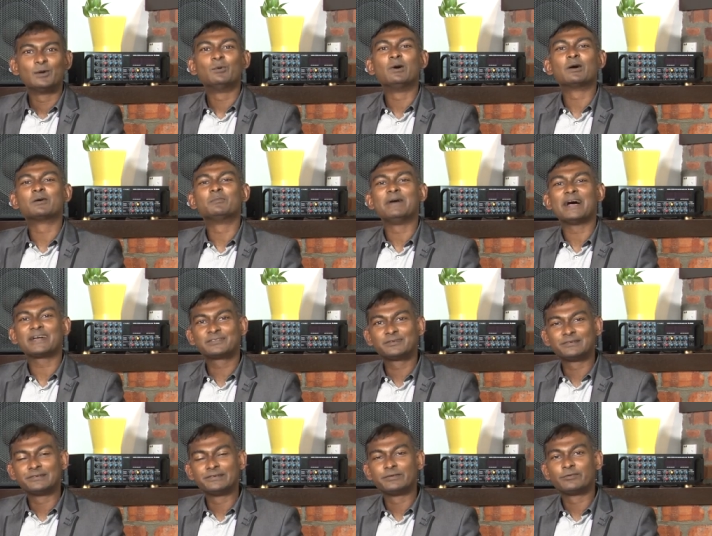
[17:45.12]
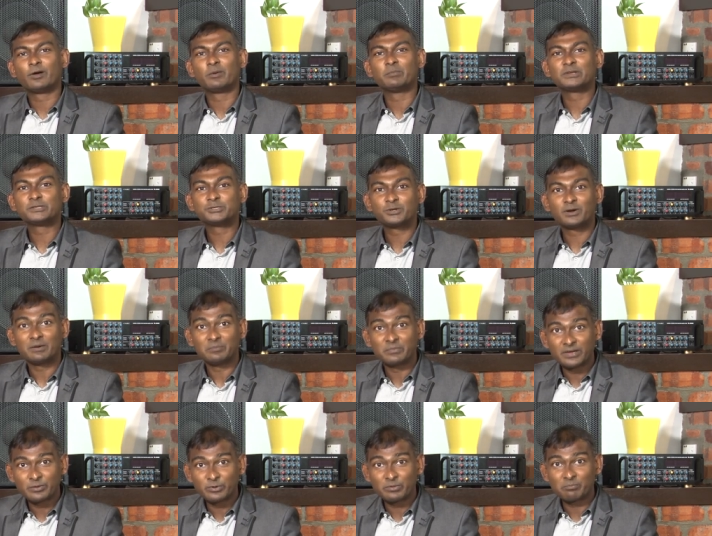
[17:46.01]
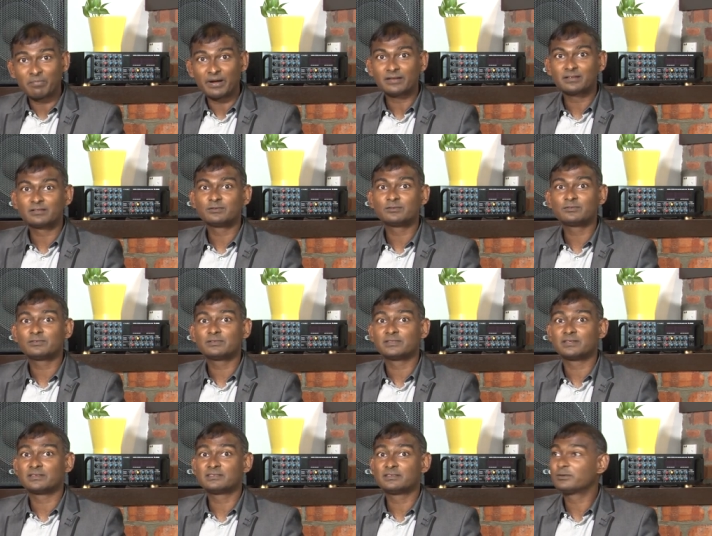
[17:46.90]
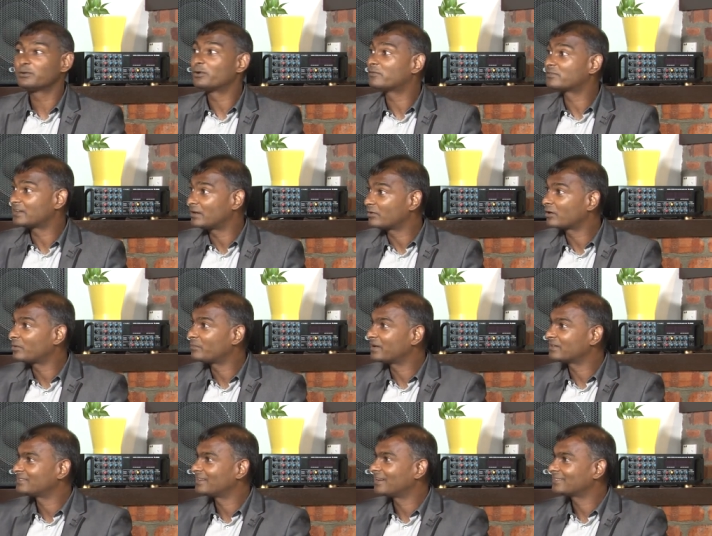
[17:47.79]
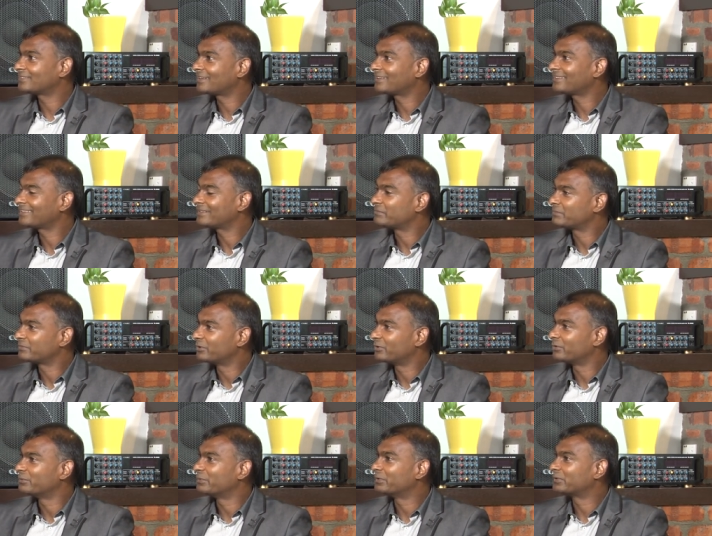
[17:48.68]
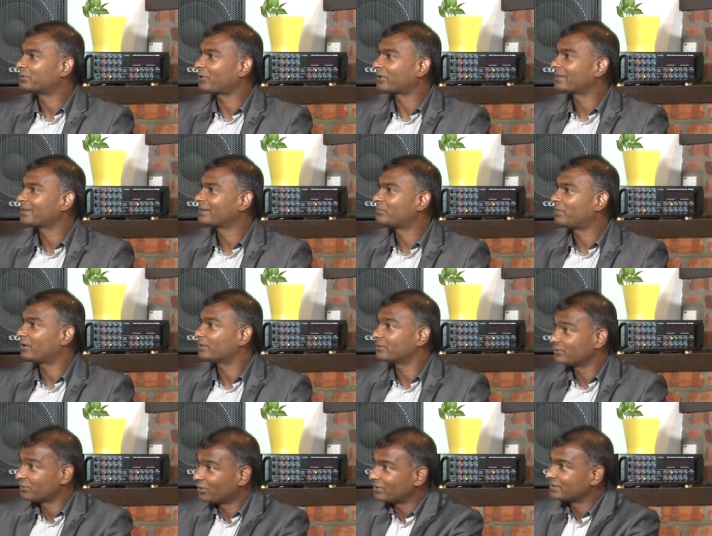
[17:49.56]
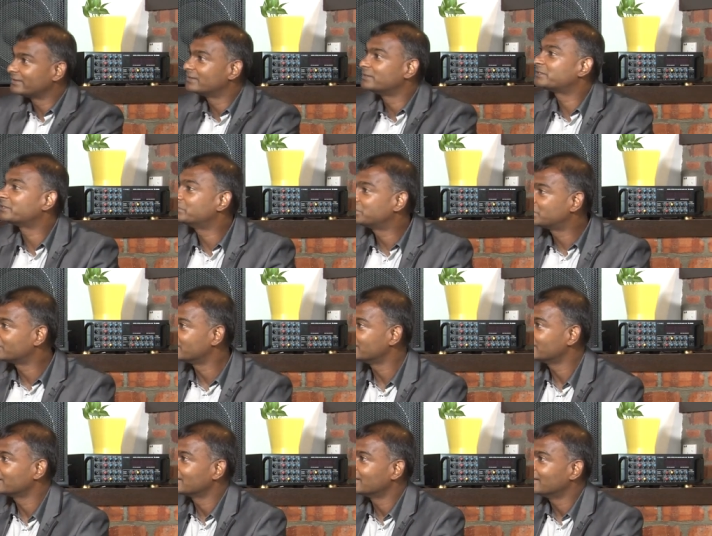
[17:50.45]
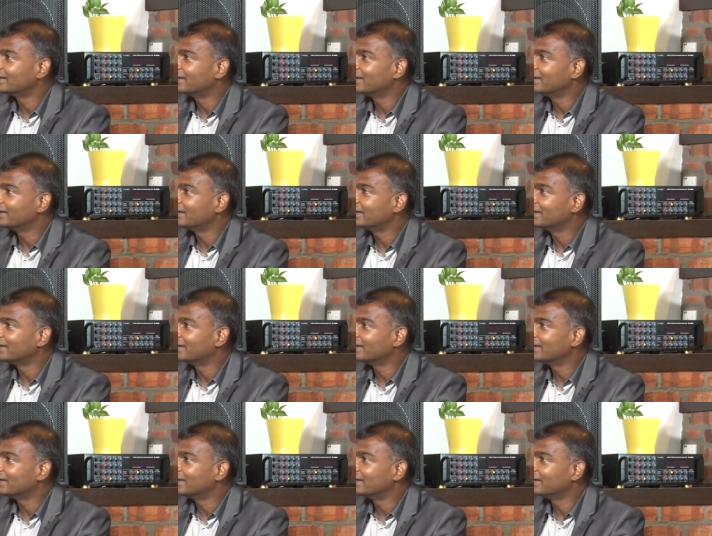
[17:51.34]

Welcome back to the Leaderonomics show. I'm here with Michael, the CEO of Celcom Axiata. We were talking about your leadership journey.